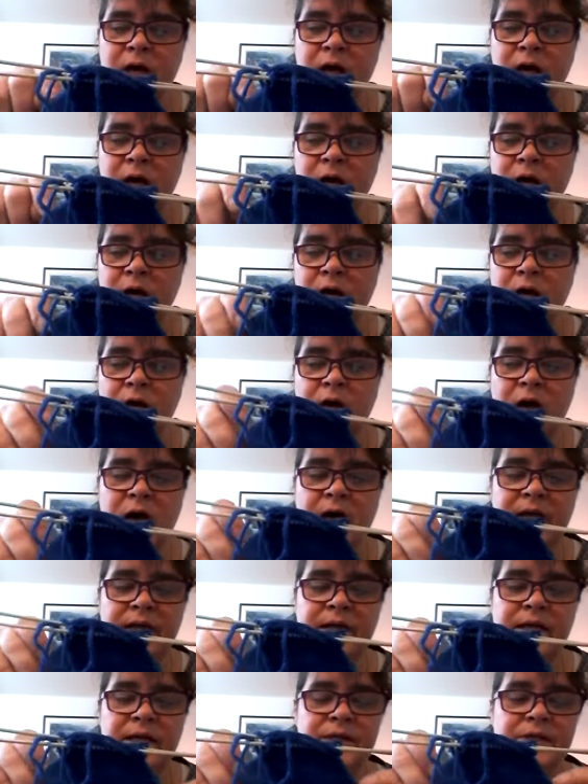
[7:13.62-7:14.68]

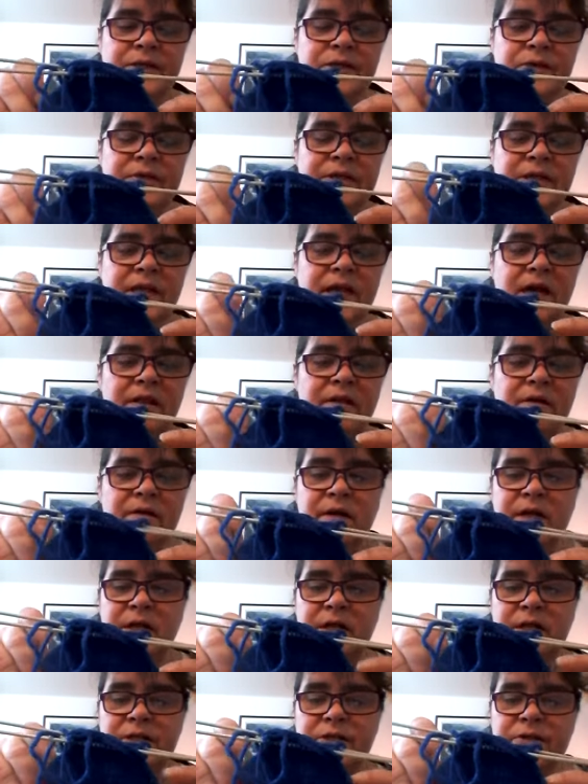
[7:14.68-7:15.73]
I knit 2 together,
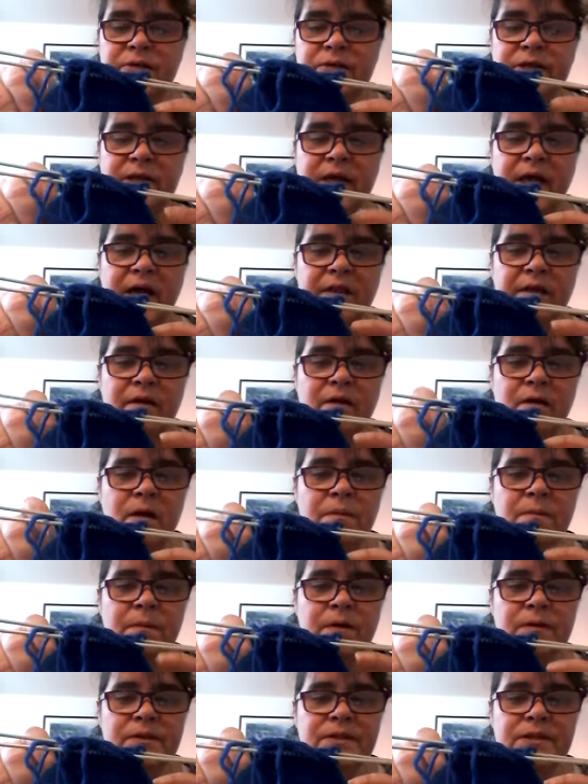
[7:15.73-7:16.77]
knit 2 together
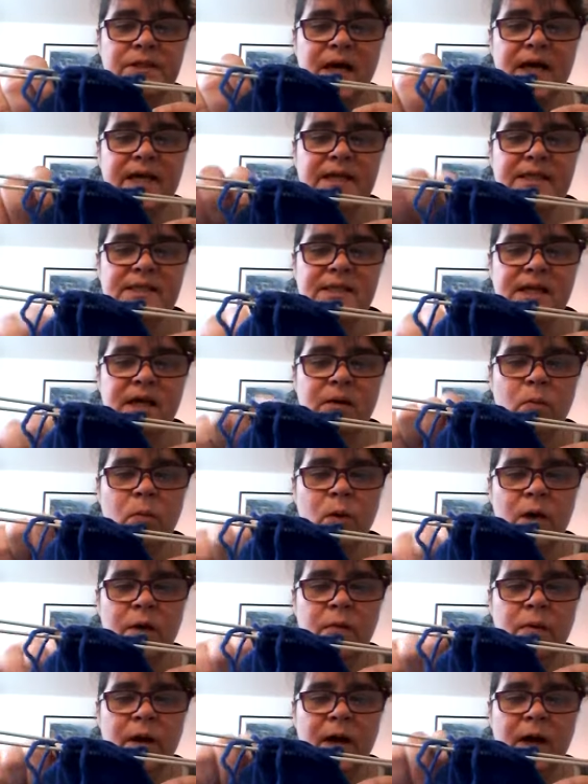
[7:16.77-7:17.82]
on both sides, knit
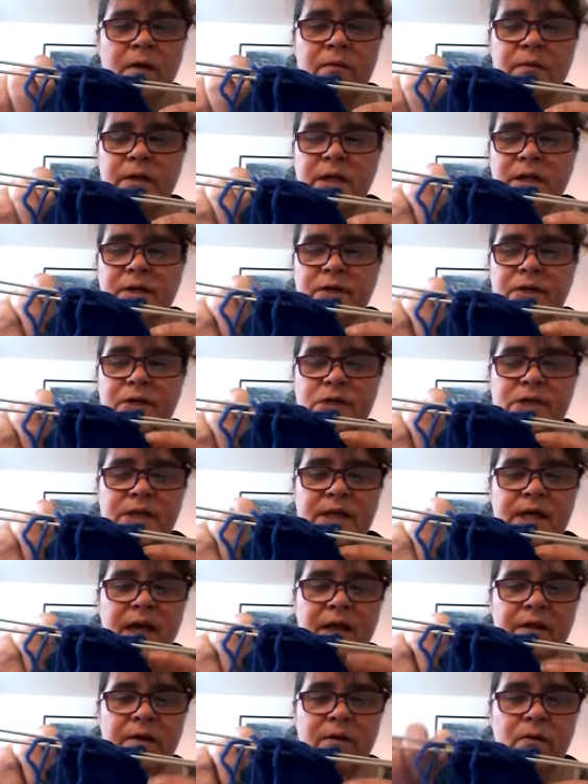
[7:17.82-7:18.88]
1 round, knit 2
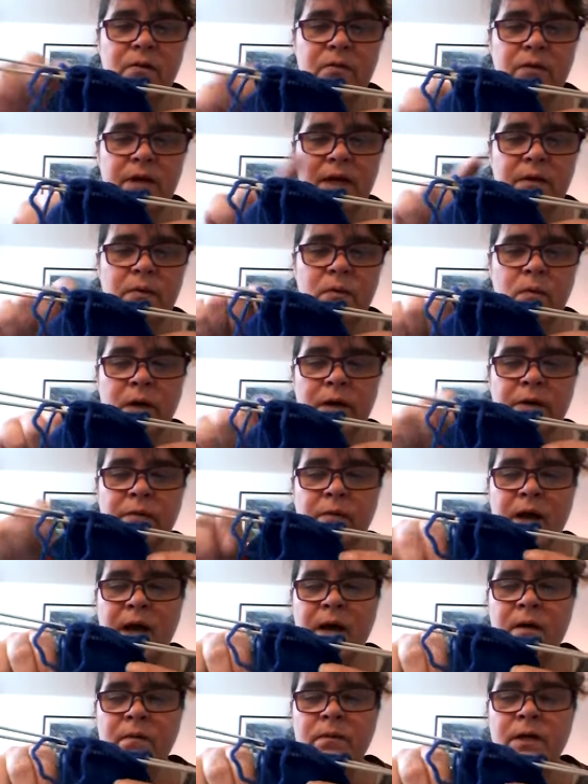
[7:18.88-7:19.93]
together, knit 1
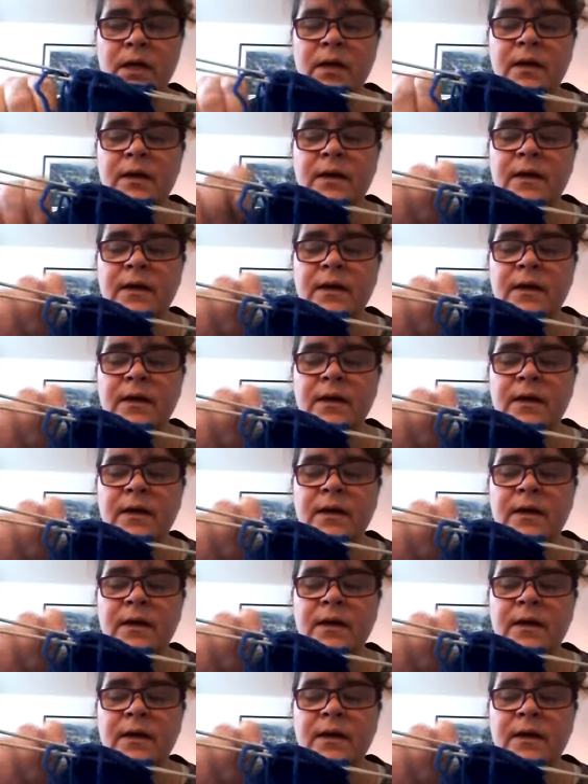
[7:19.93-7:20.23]
round.